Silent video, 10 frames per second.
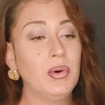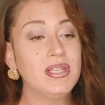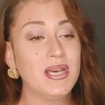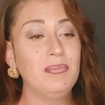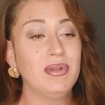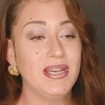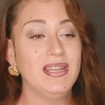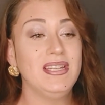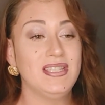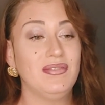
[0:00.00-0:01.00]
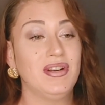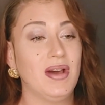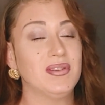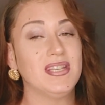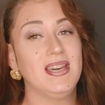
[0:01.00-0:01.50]
was completely different.
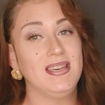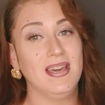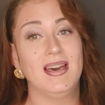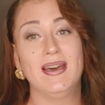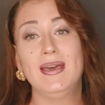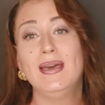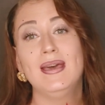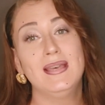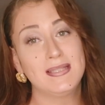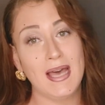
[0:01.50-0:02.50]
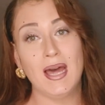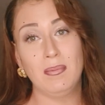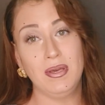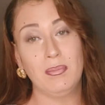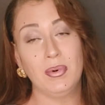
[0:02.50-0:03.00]
I was like, yeah, it's got to
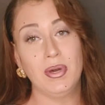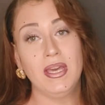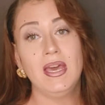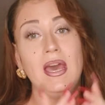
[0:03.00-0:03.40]
be a boy.